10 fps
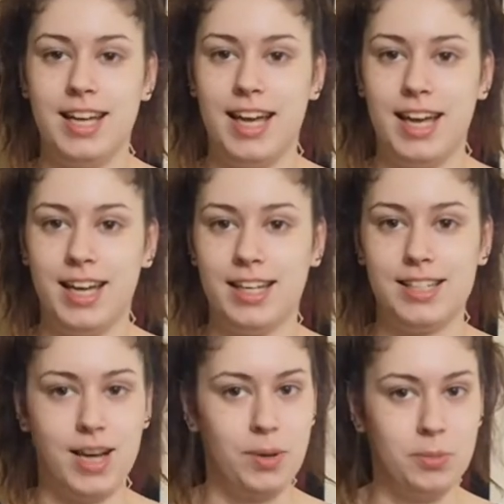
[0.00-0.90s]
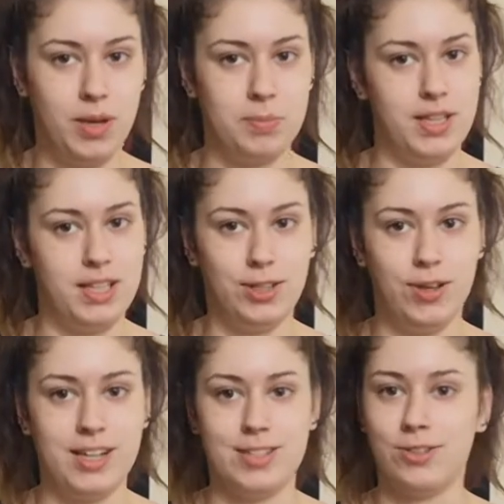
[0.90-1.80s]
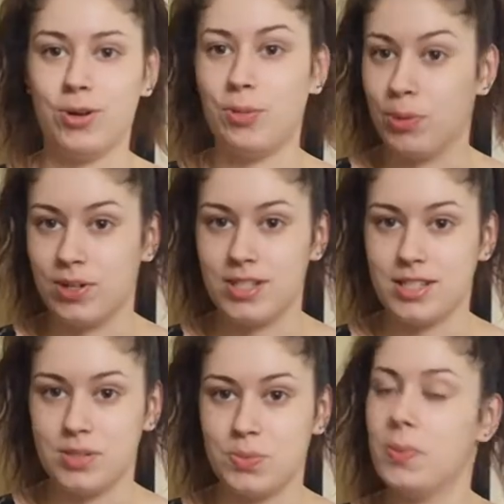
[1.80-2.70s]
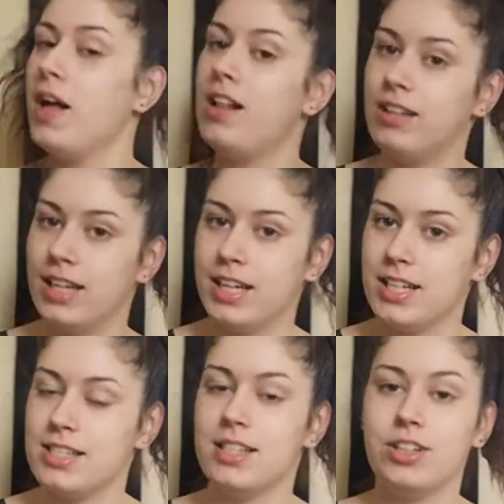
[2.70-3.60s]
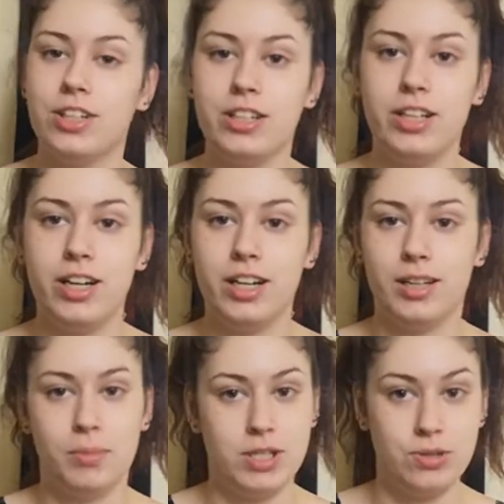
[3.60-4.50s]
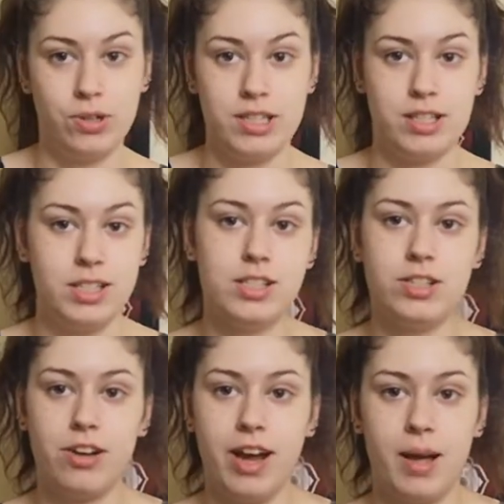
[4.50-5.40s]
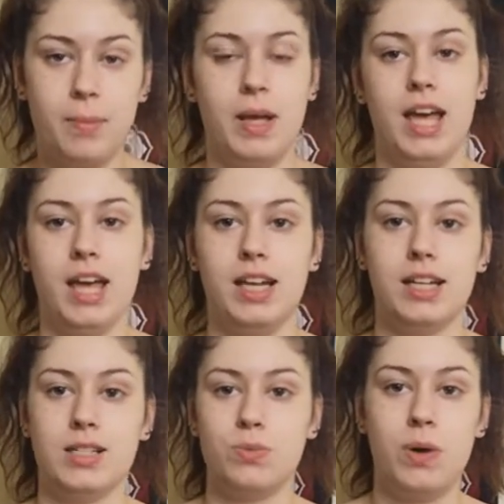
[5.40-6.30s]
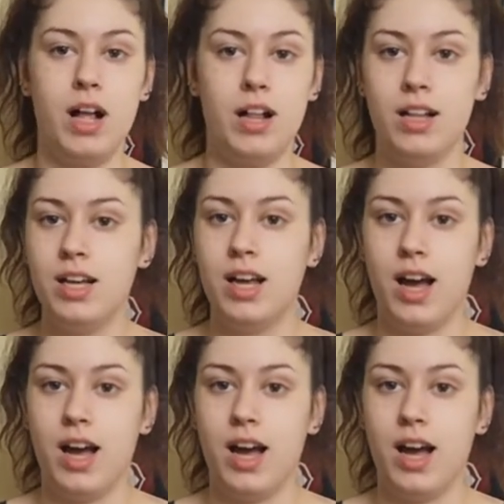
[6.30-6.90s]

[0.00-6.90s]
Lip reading: and I will be updating you guys on the growth process as well, like I said earlier, in my stories on Instagram, and as well,